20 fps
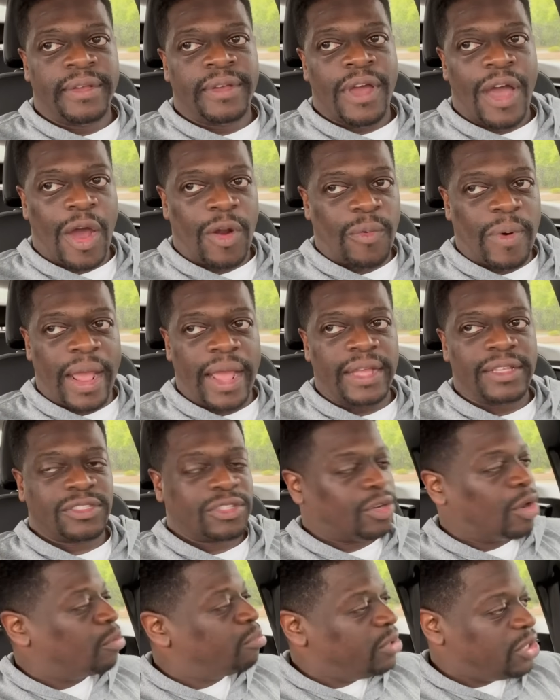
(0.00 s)
All right, so
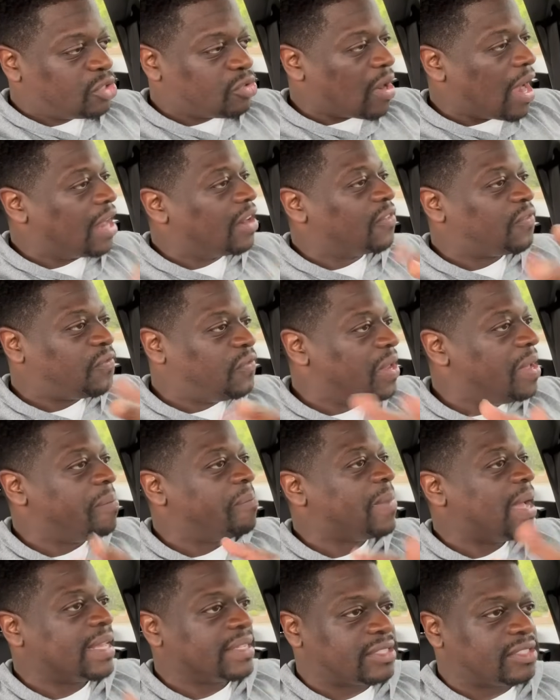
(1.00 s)
don't be trying to flip
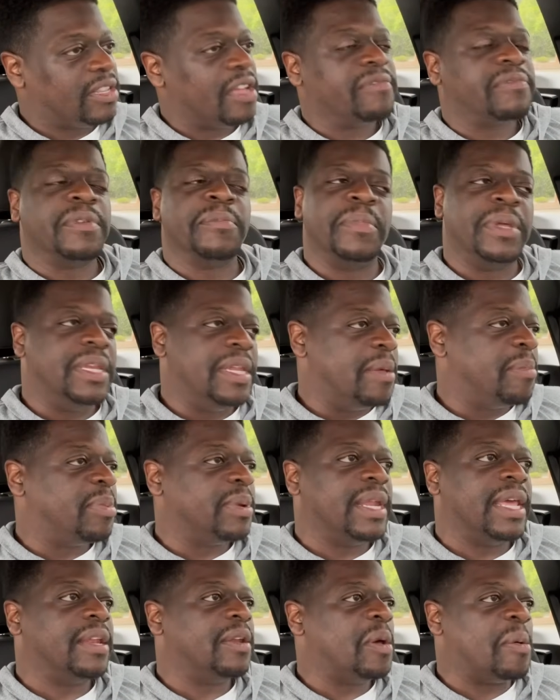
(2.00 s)
my stuff to
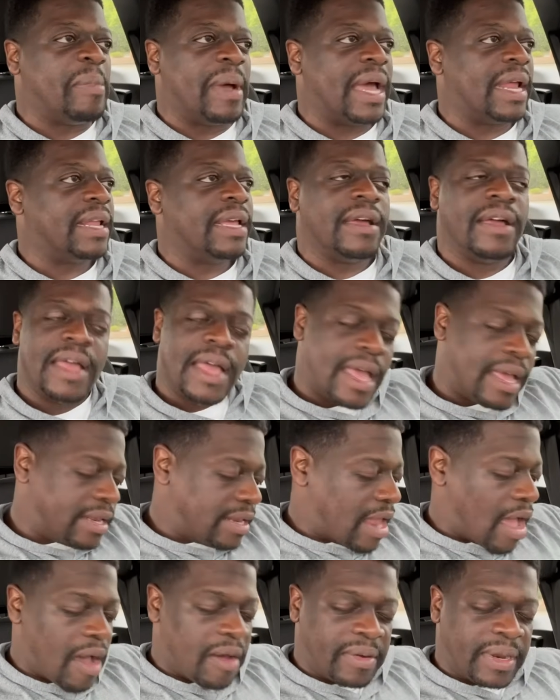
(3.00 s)
manipulate nobody else.
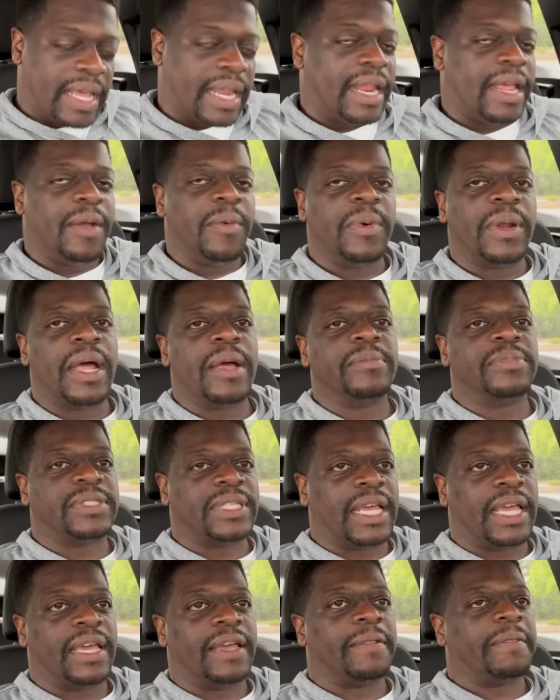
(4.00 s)
No, that ain't what I'm
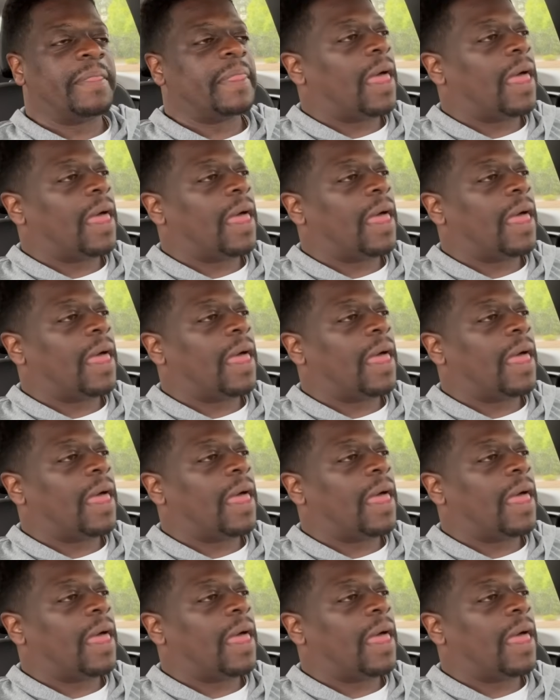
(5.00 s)
saying.